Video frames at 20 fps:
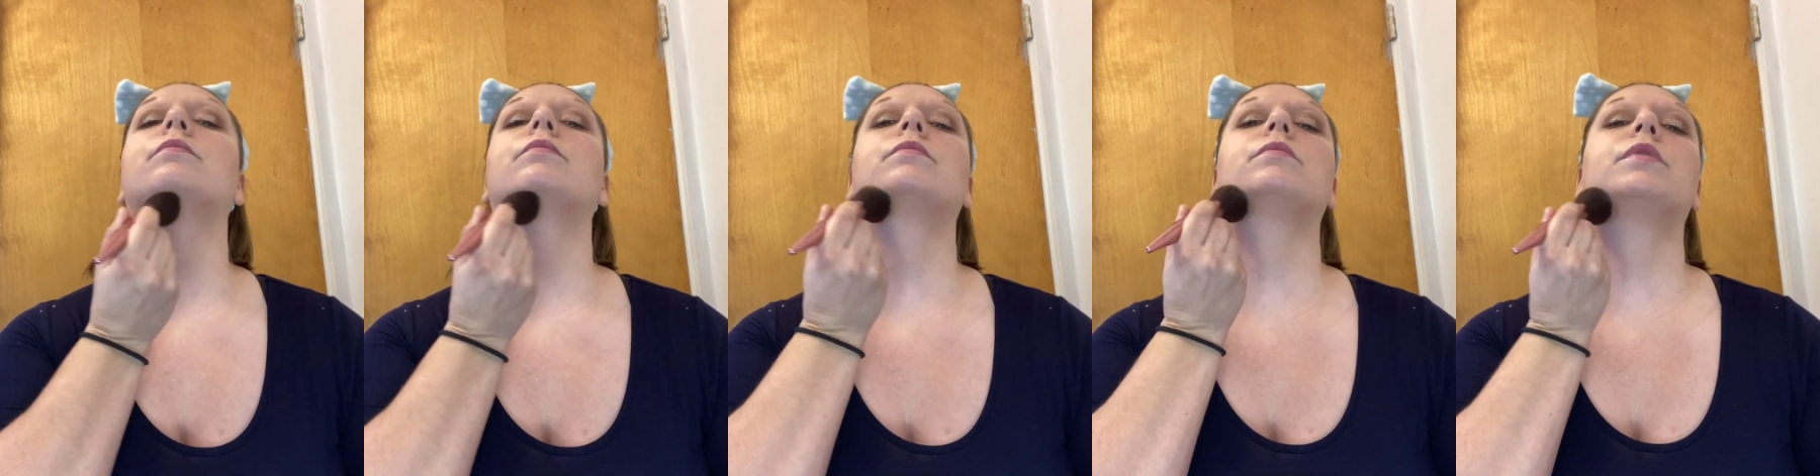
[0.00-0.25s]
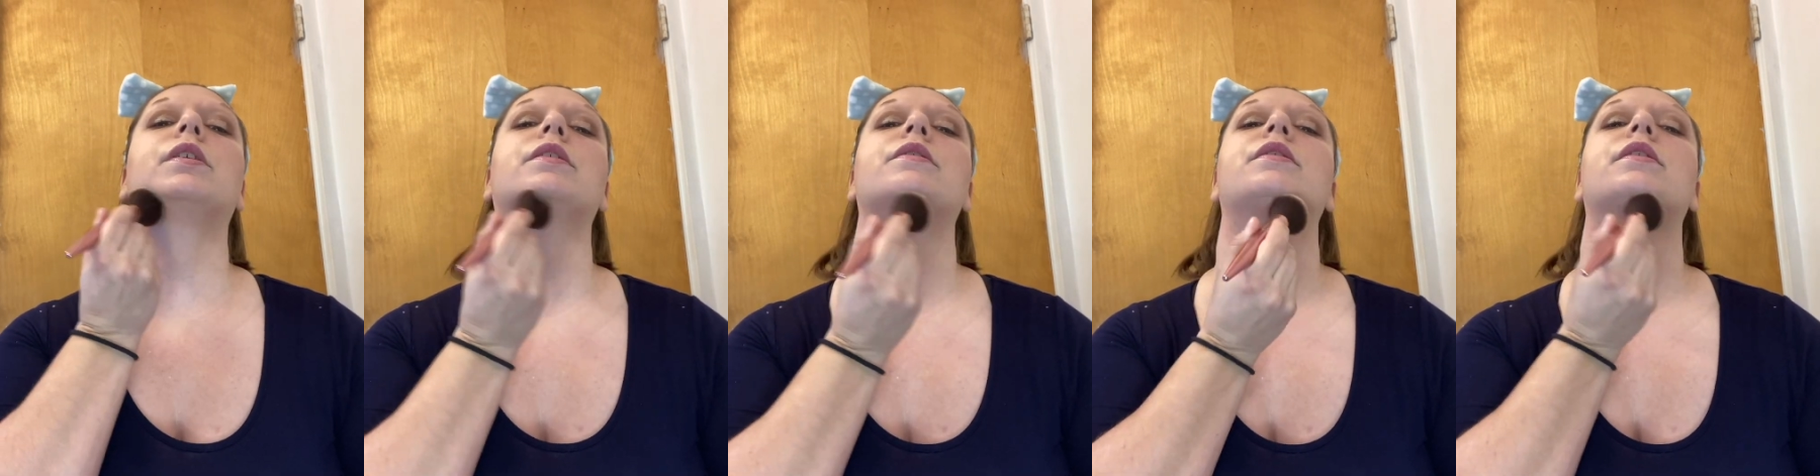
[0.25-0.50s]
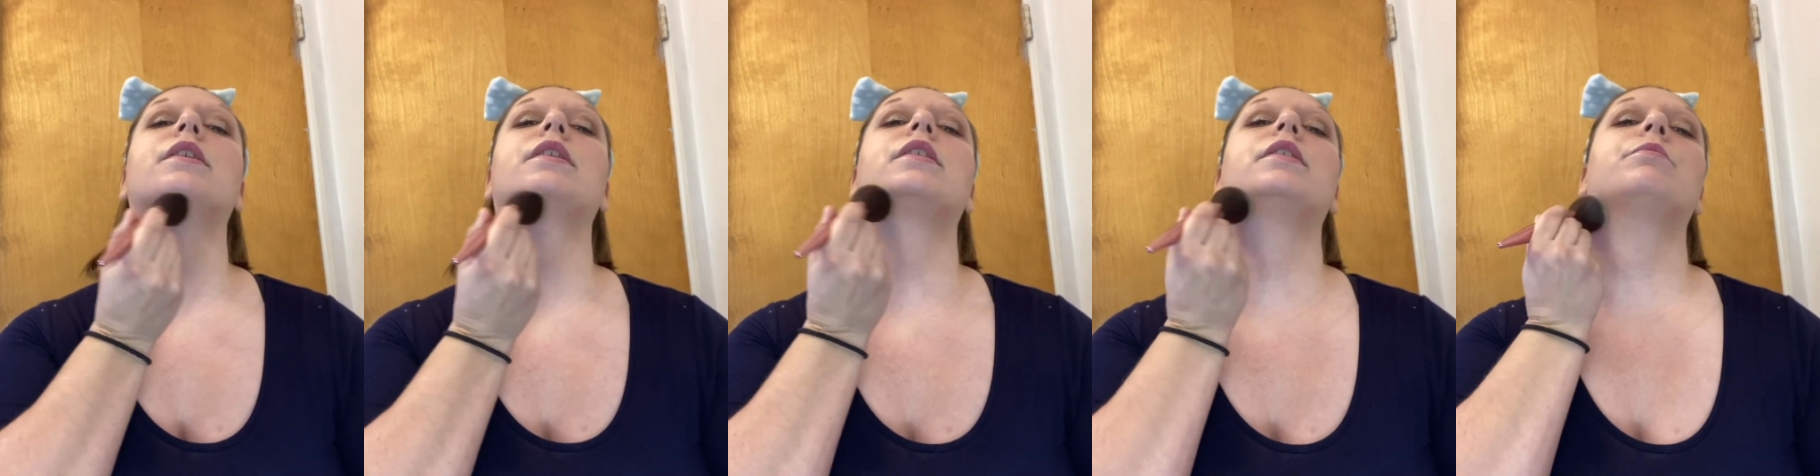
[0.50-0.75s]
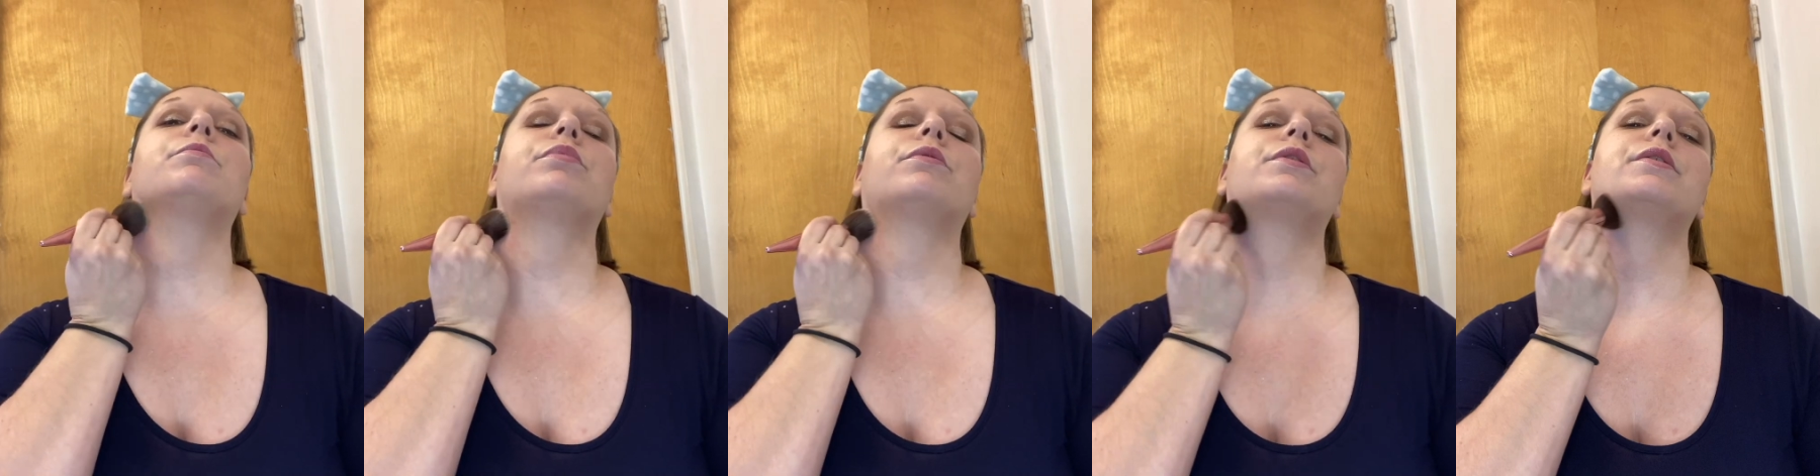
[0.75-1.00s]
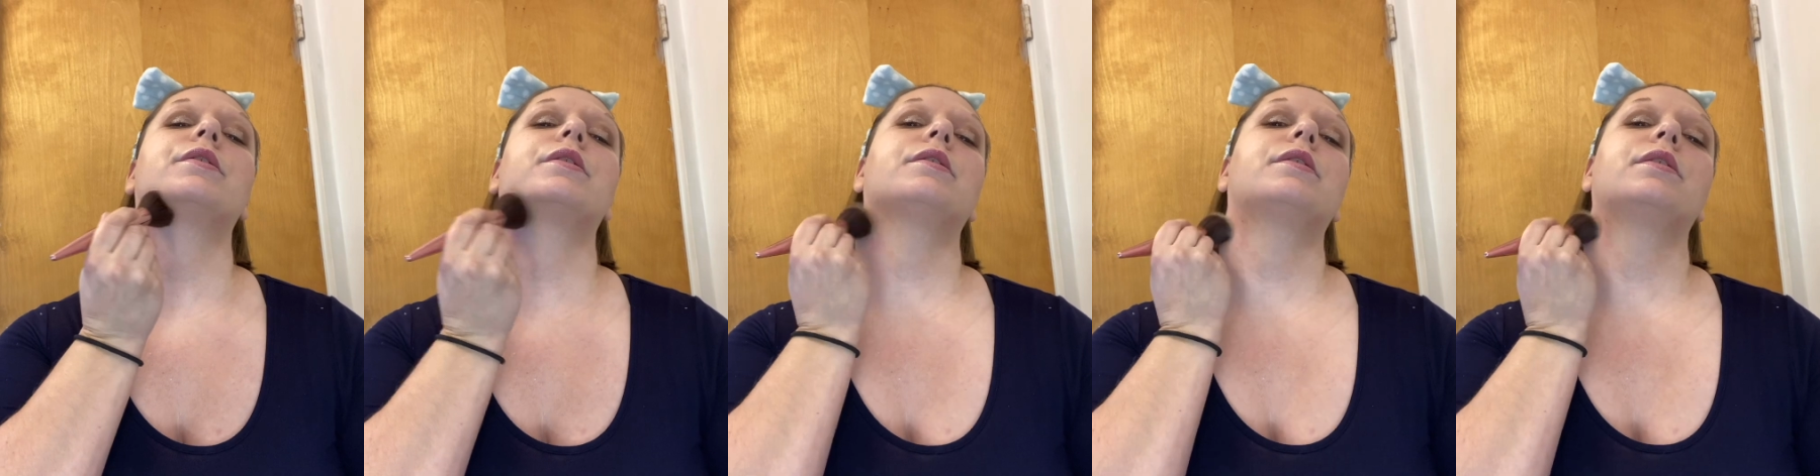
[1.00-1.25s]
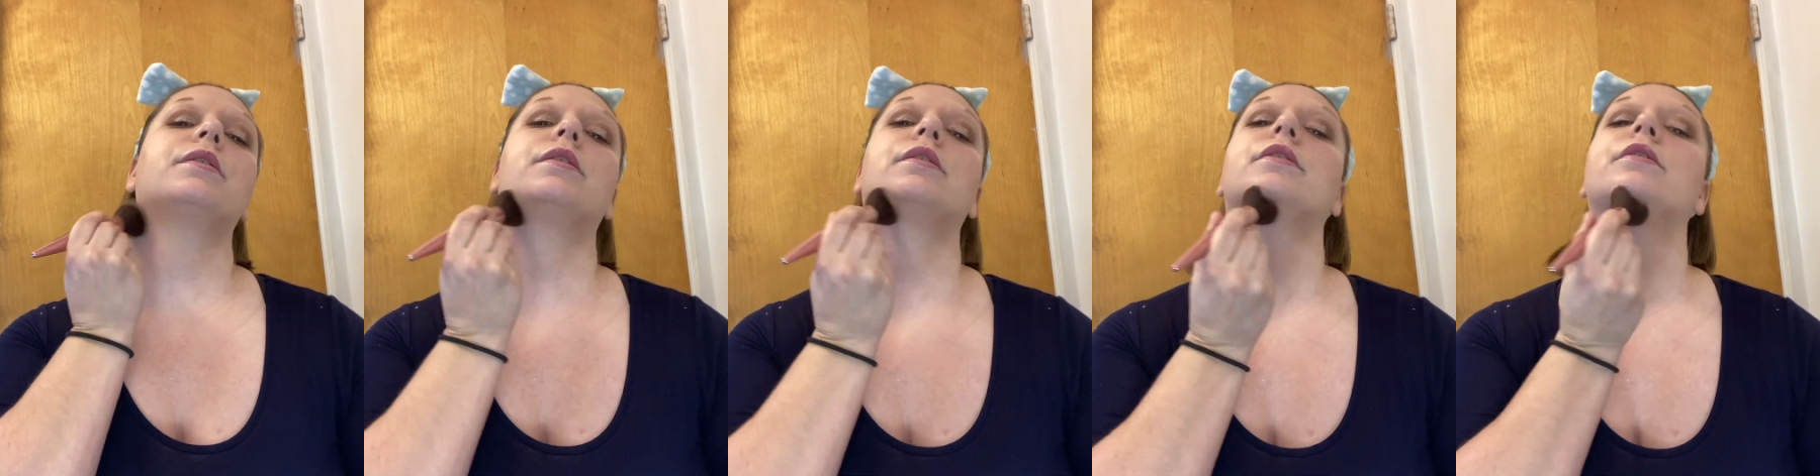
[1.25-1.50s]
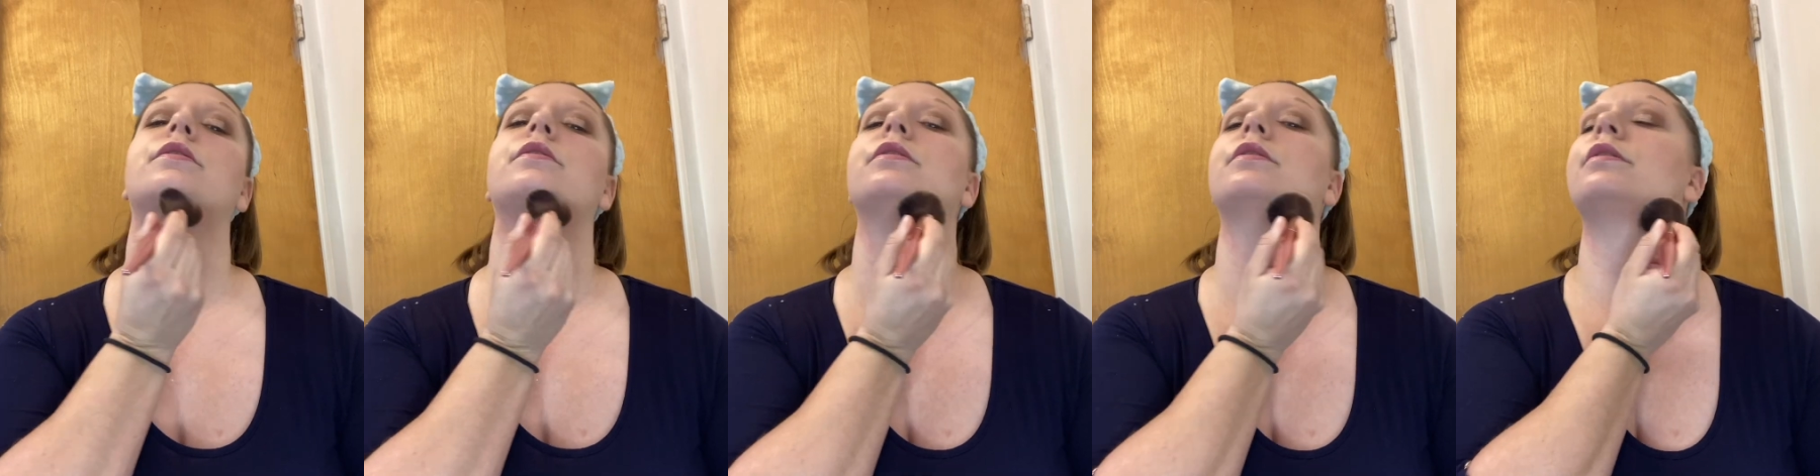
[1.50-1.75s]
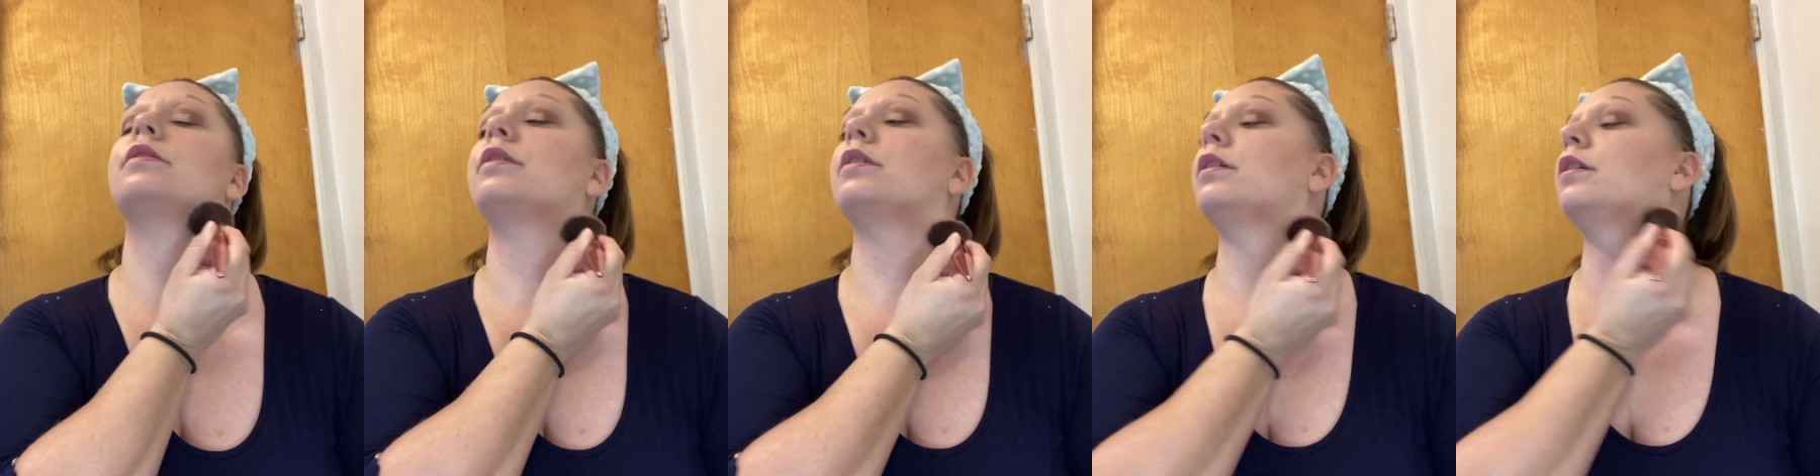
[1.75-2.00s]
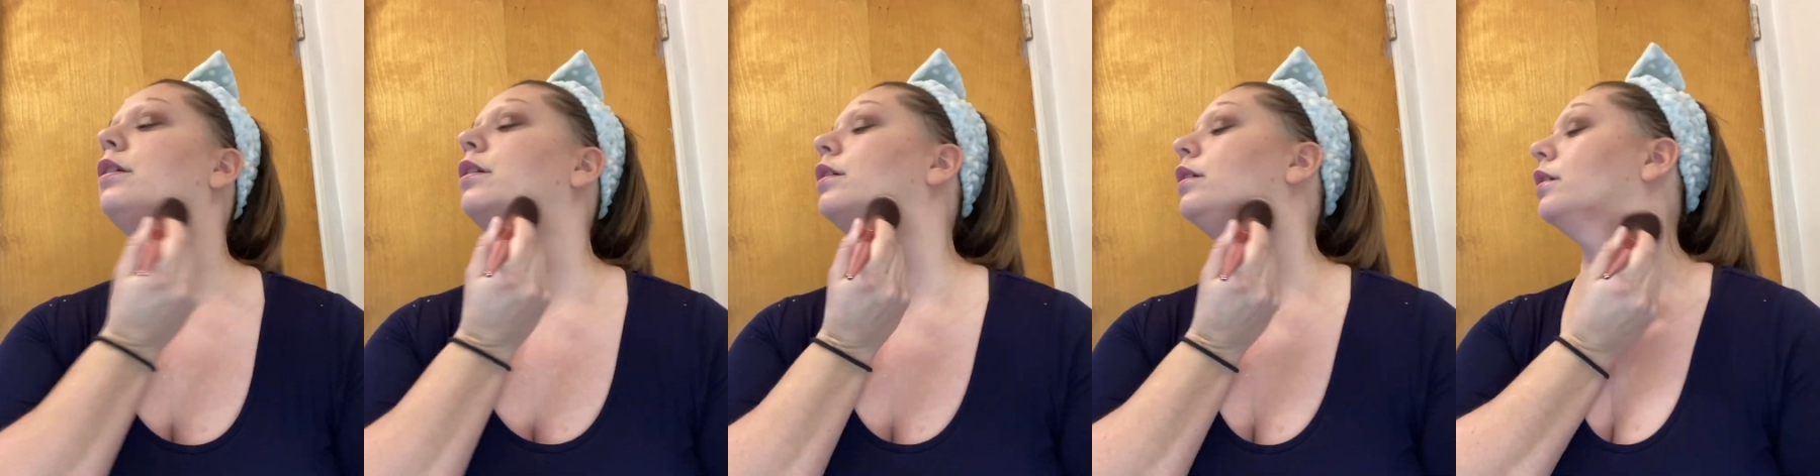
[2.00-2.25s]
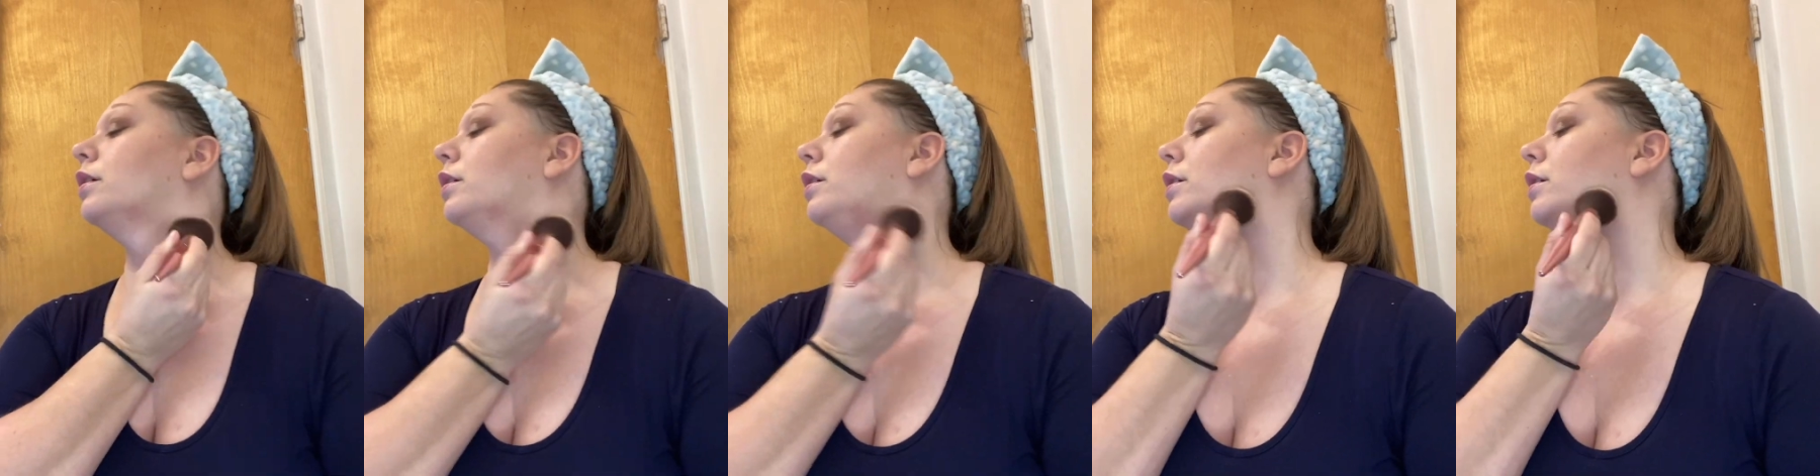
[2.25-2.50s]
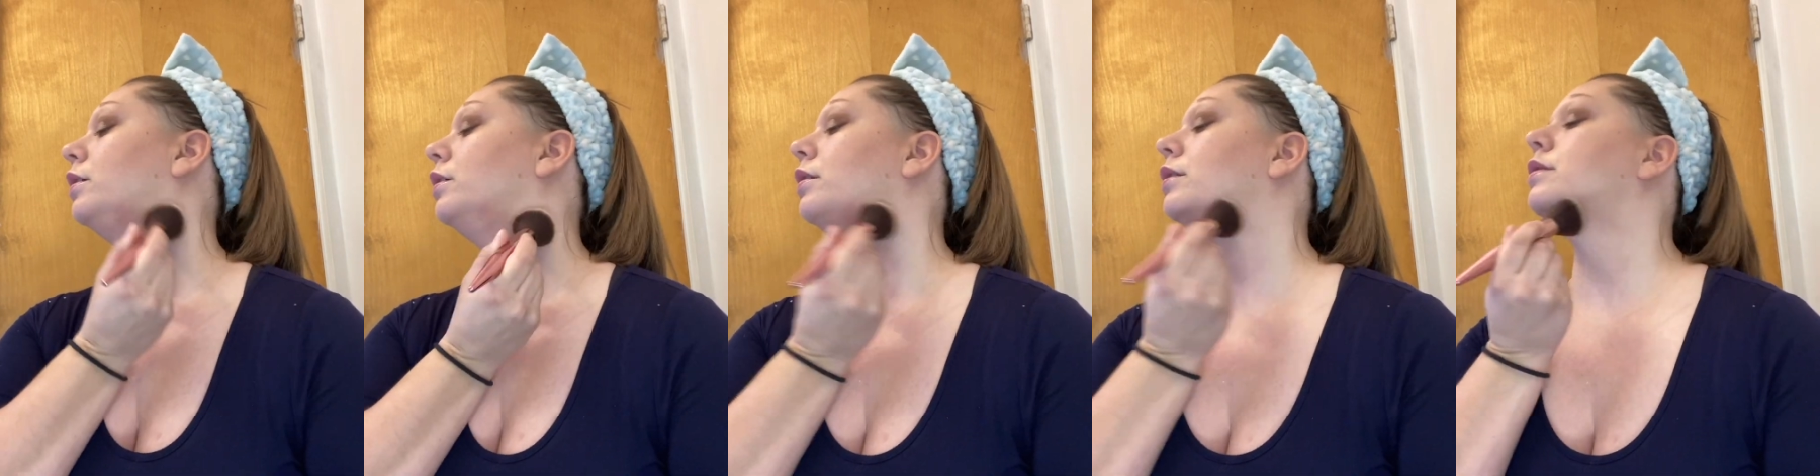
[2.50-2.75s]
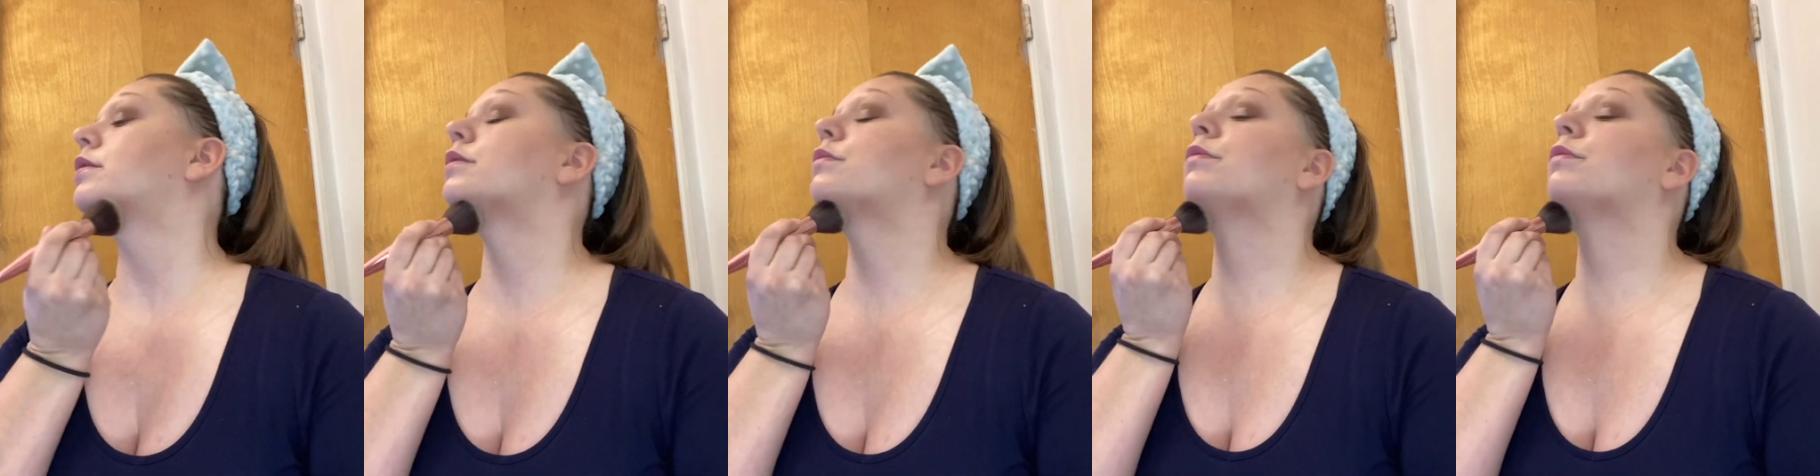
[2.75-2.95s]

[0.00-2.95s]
That's like in prison. It's